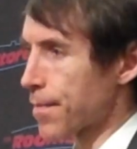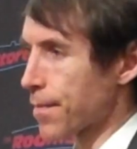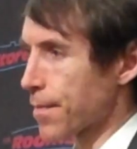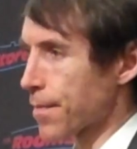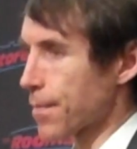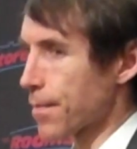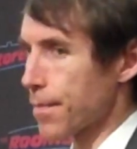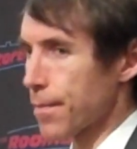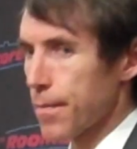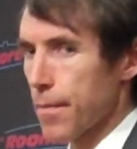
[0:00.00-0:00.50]

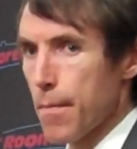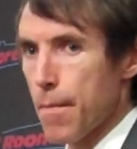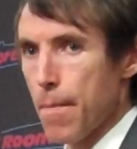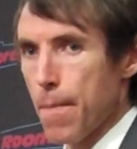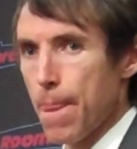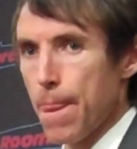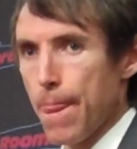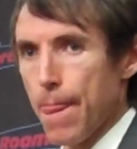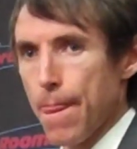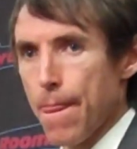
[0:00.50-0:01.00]
Does it feel
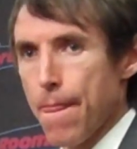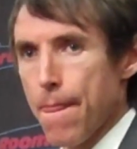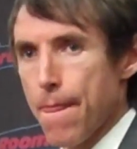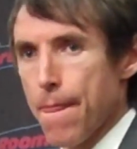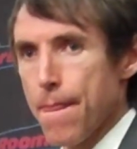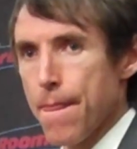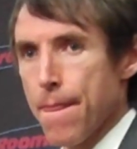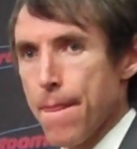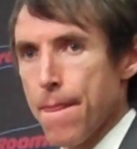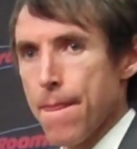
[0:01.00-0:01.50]
odd to
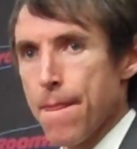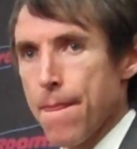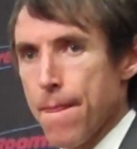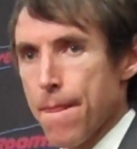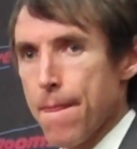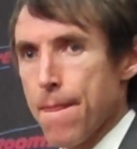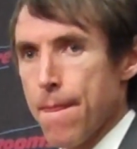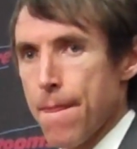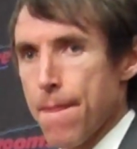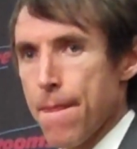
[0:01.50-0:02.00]
talk about your
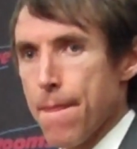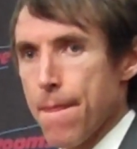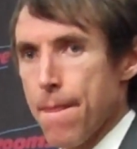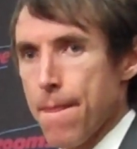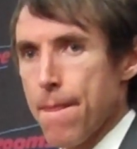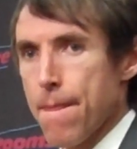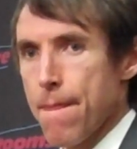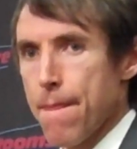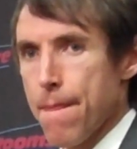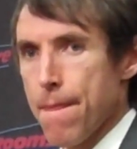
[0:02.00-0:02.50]
future here
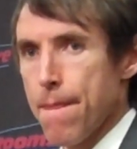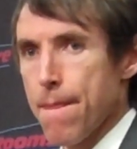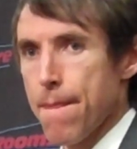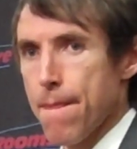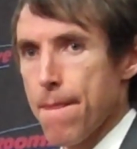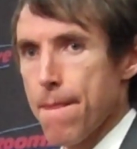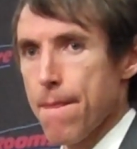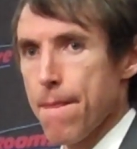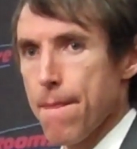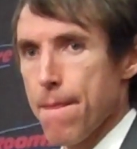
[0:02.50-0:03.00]
being
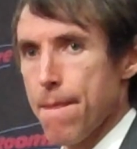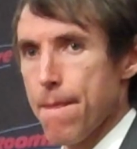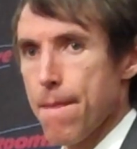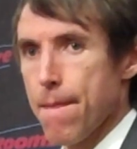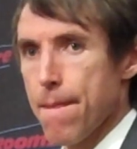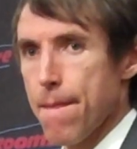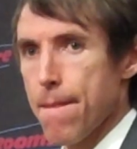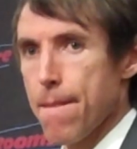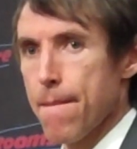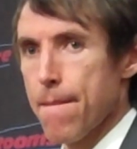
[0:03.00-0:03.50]
in question
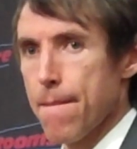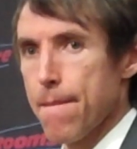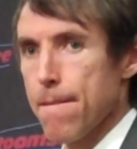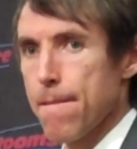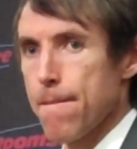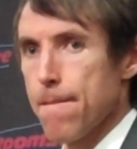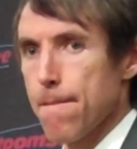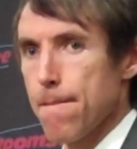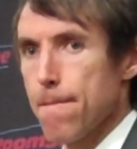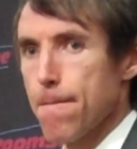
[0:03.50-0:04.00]
after
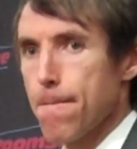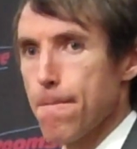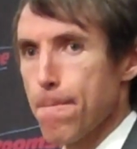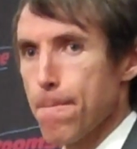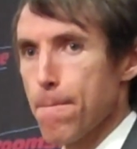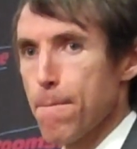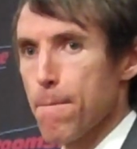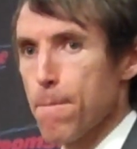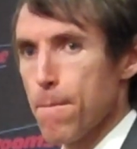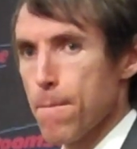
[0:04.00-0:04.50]
it was
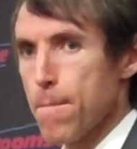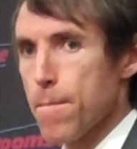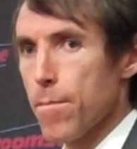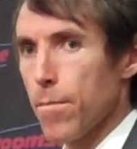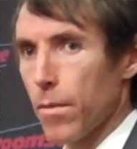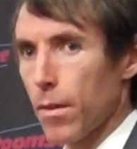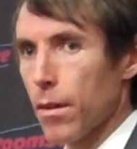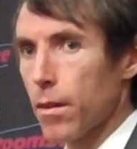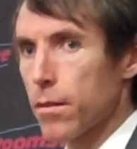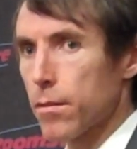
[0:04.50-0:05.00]

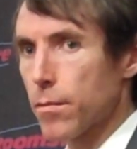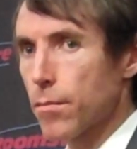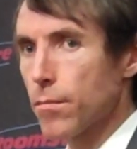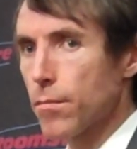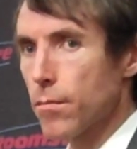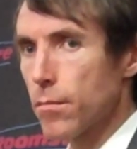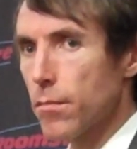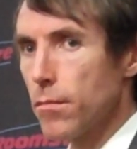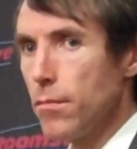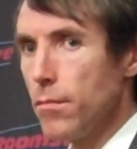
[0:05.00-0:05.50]
just a
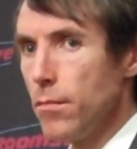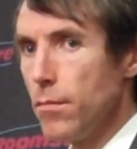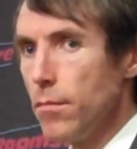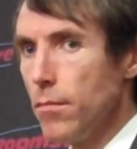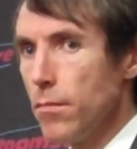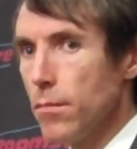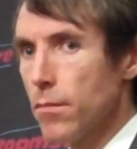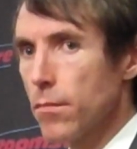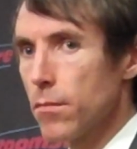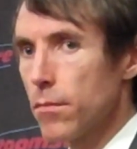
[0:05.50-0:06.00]
constant
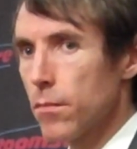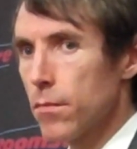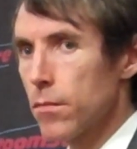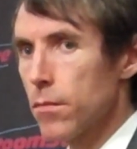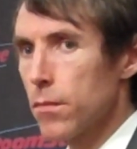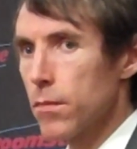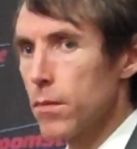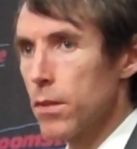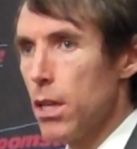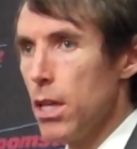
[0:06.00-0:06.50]
for 8
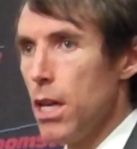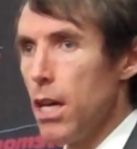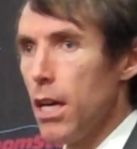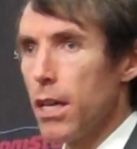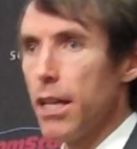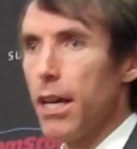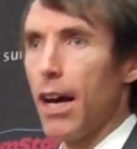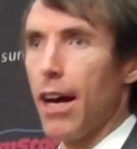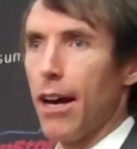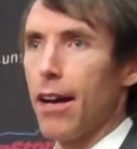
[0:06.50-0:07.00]
years?
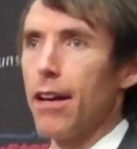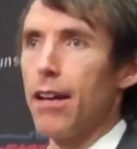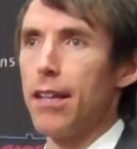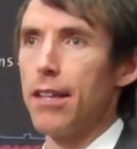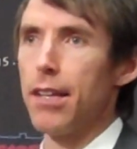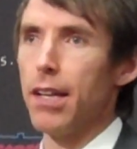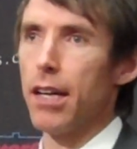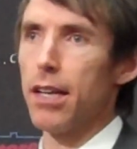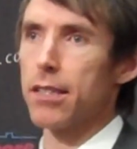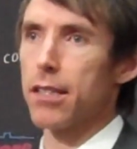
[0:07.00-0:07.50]
Yeah,
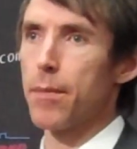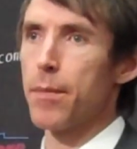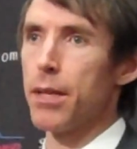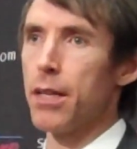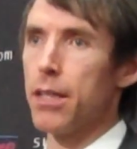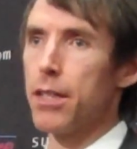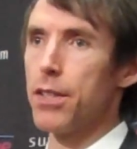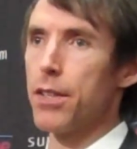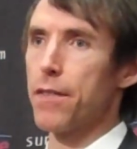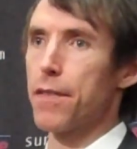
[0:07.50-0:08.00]
it does. I
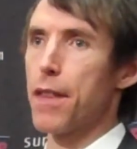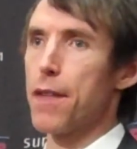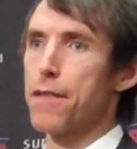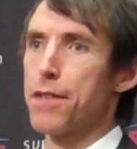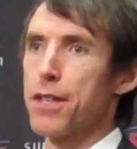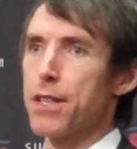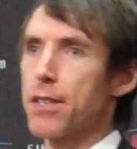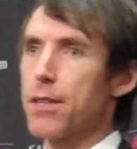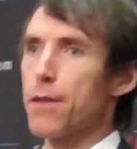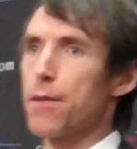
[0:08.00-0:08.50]
mean, just
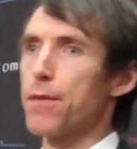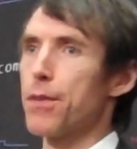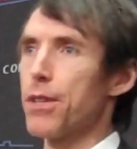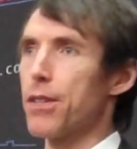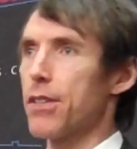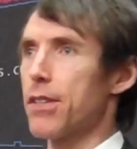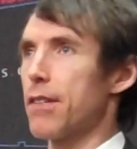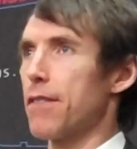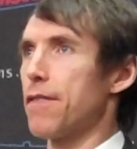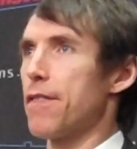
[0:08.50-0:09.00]
the
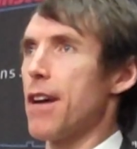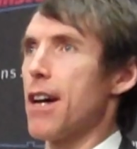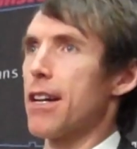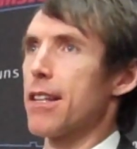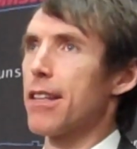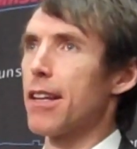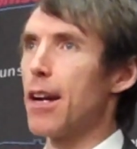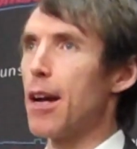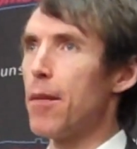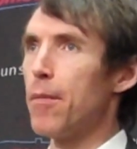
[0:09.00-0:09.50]

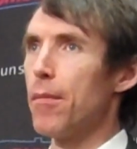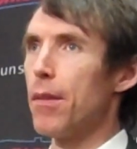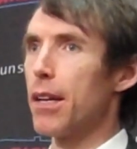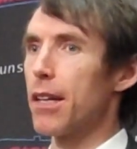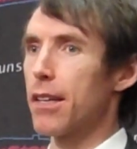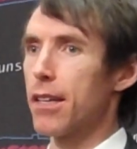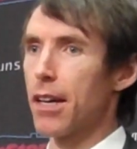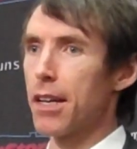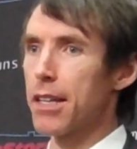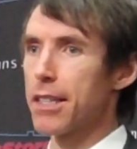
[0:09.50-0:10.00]
fact that I'm
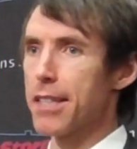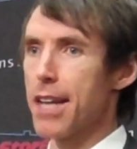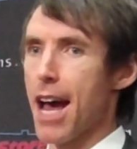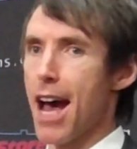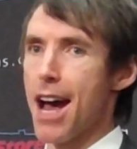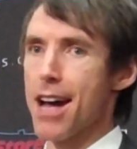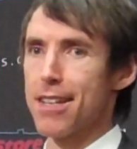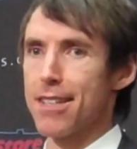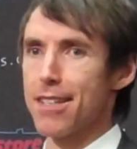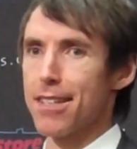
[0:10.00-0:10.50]
like
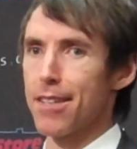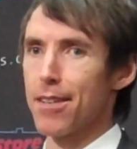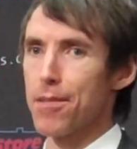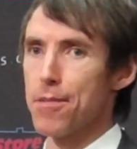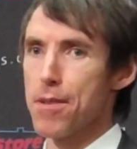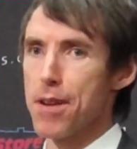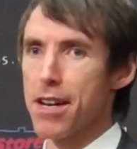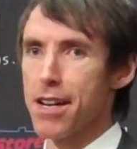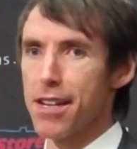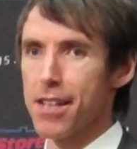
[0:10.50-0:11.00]
unattached in
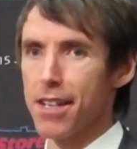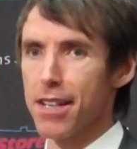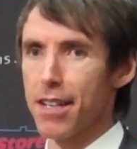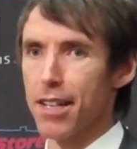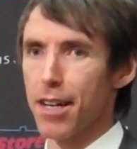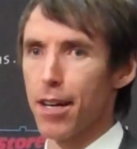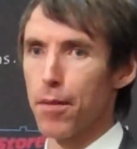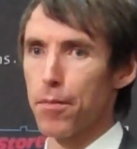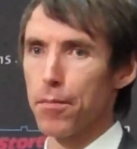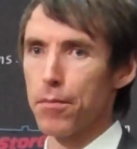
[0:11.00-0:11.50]
a way
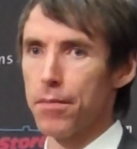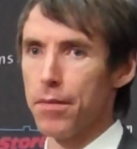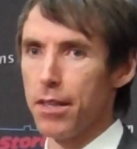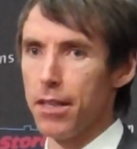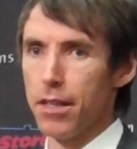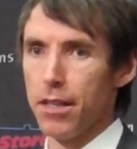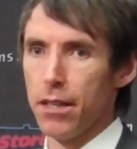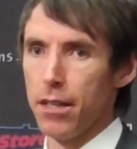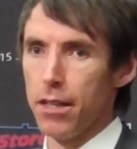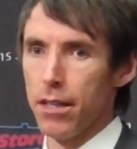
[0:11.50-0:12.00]
come
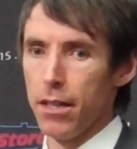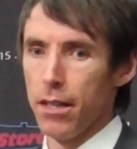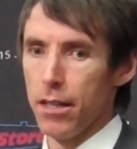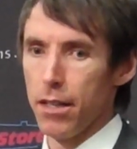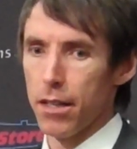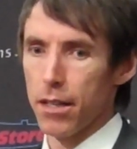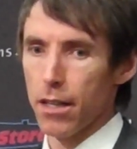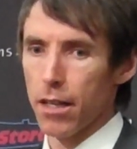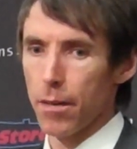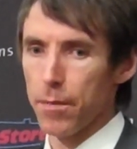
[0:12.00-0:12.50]

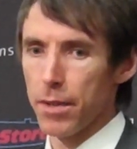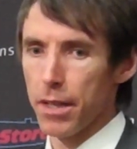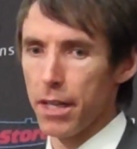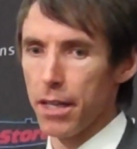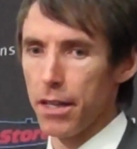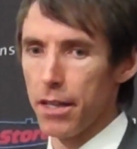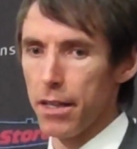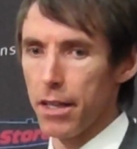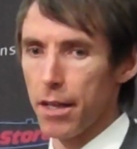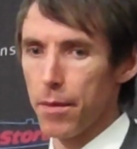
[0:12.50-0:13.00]
the
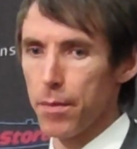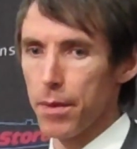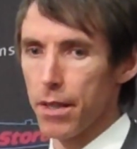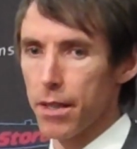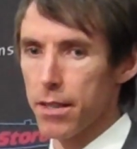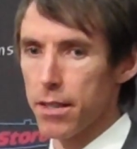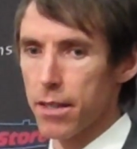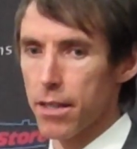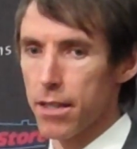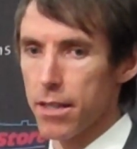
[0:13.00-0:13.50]
end of the
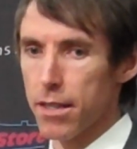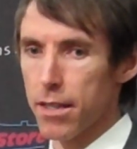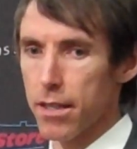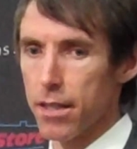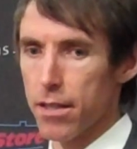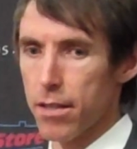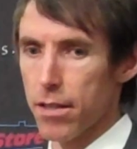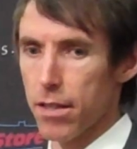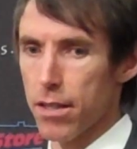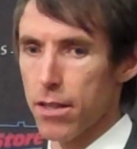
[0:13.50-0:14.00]
NBA season
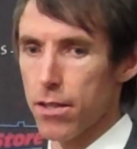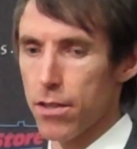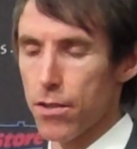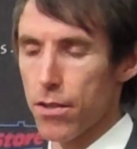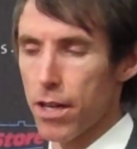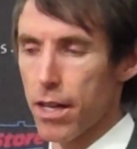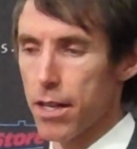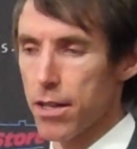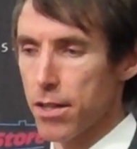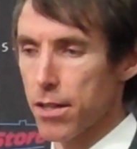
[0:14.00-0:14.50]
is
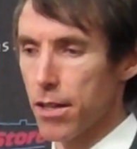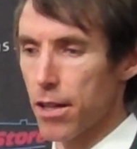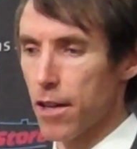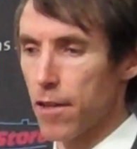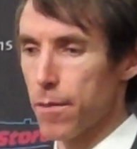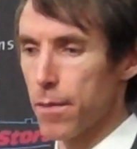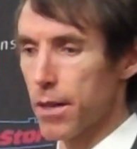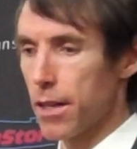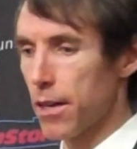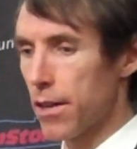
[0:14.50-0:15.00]
strange.
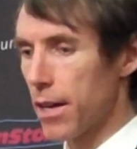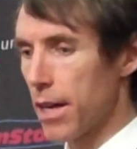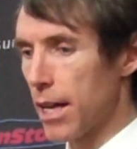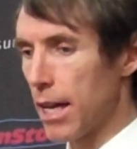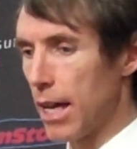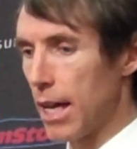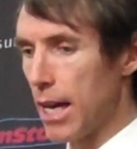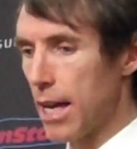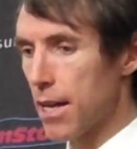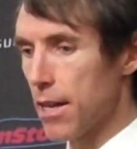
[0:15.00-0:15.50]
I've been here
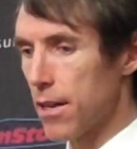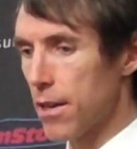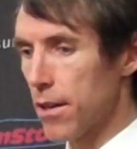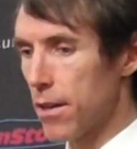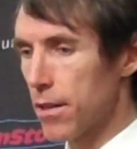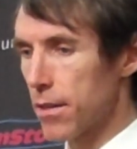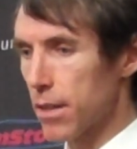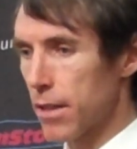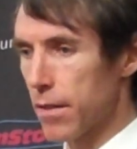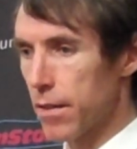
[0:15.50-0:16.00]
8
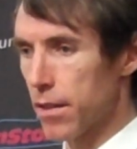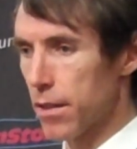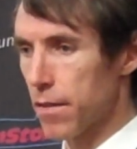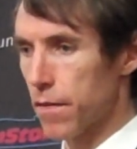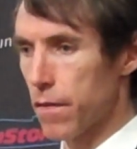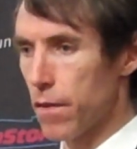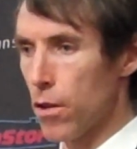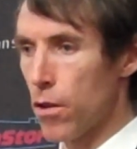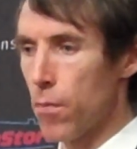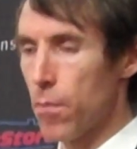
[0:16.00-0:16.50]
years. It's
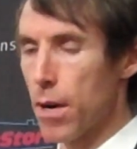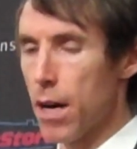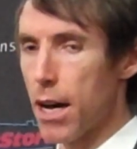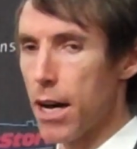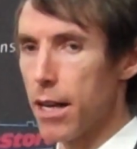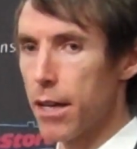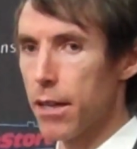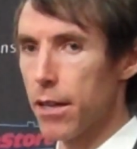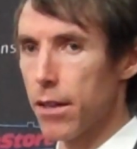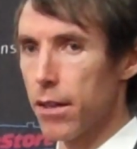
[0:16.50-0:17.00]
just flown
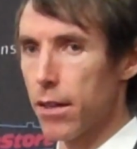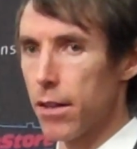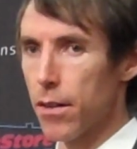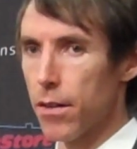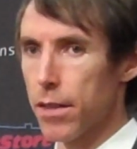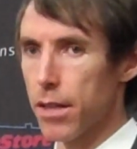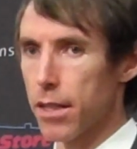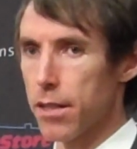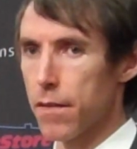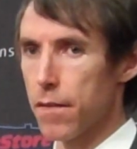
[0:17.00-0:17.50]
by.
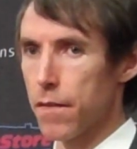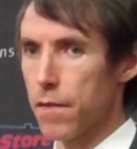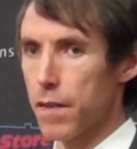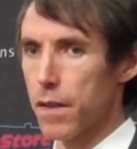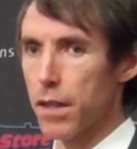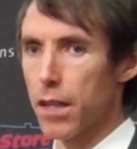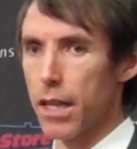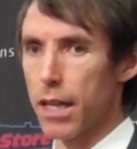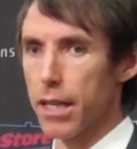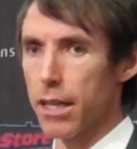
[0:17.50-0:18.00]
It doesn't
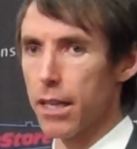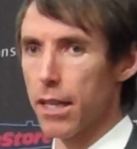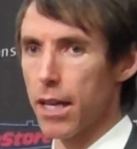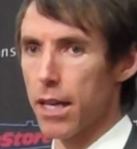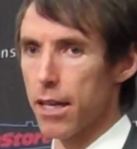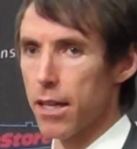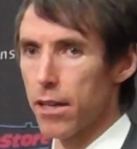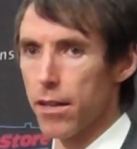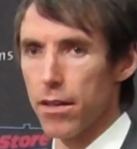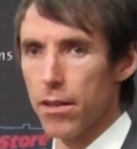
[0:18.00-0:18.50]
feel like
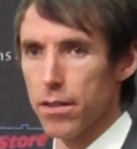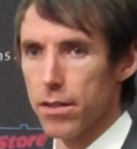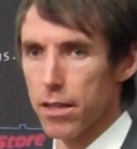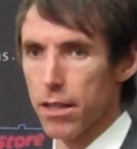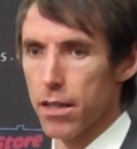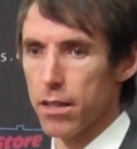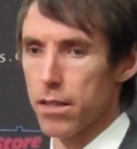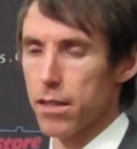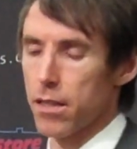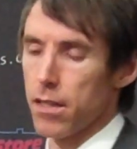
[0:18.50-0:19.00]
8 years.
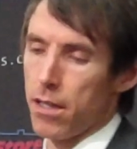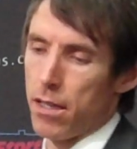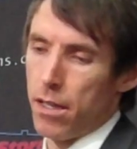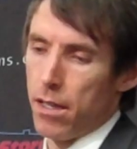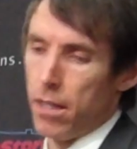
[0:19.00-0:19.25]
It doesn't.